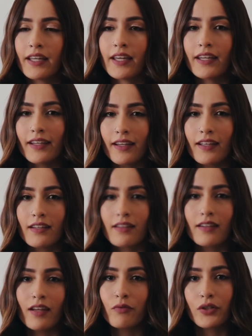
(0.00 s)
hate
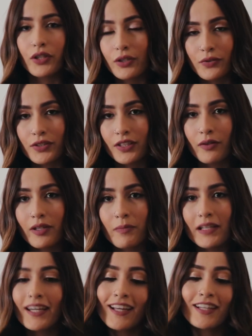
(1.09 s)
and never use. You know what I
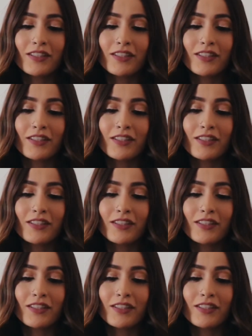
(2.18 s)
mean?